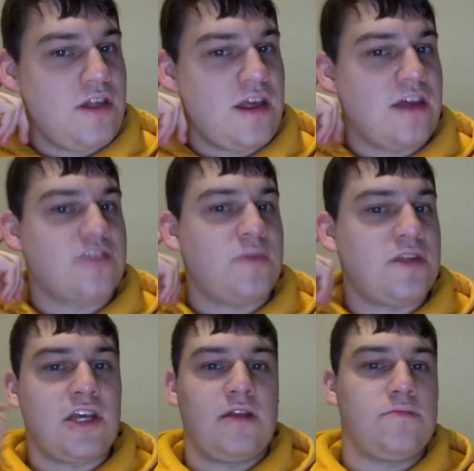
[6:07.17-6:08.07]
I think King's
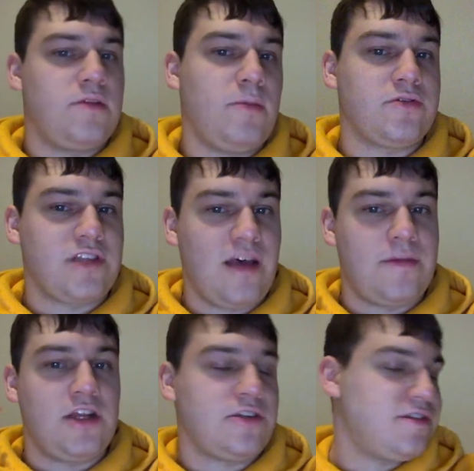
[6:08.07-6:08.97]
Speech had the most
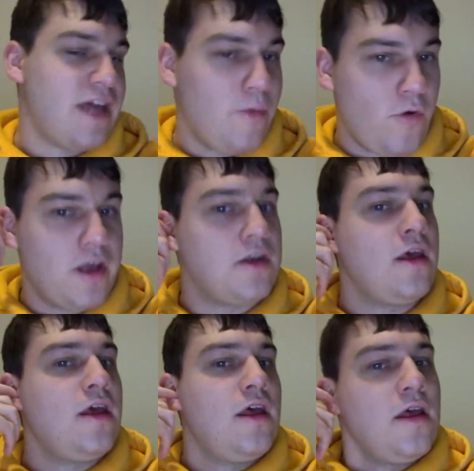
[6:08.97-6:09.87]
nominations. That won.
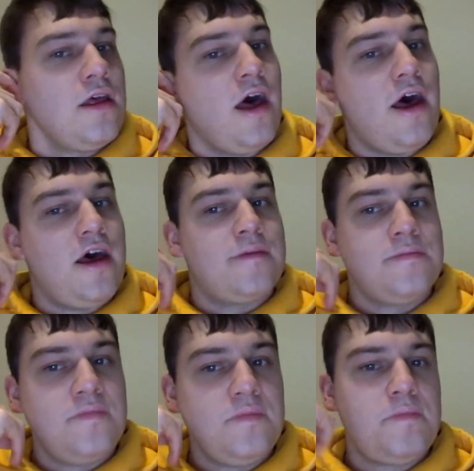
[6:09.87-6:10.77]

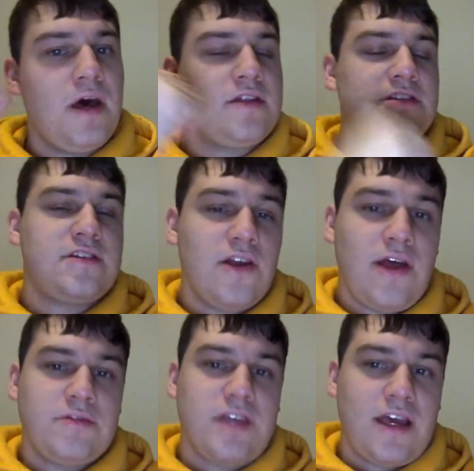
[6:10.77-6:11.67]
But still,
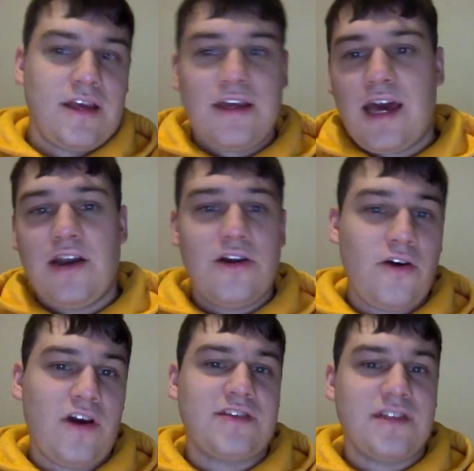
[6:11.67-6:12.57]
I was like, I don't
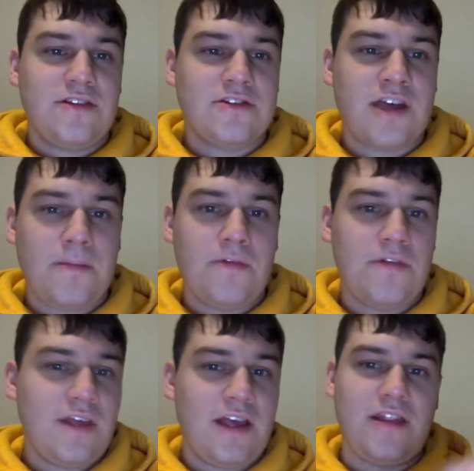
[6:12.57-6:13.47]
know. I said there's a couple
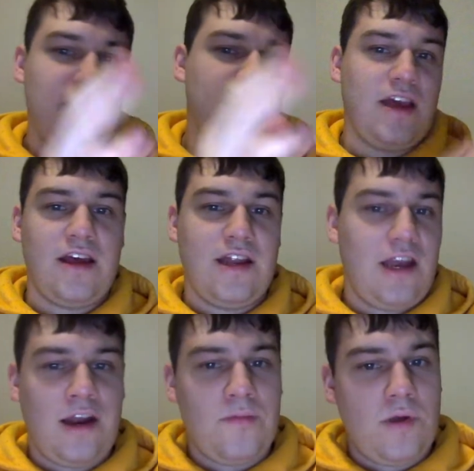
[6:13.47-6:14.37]
things, and then yeah, it
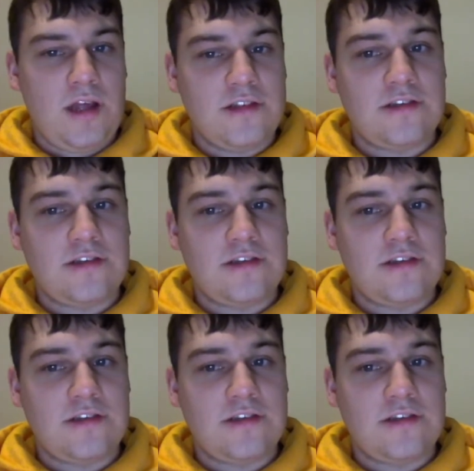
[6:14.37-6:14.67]
ended up winning.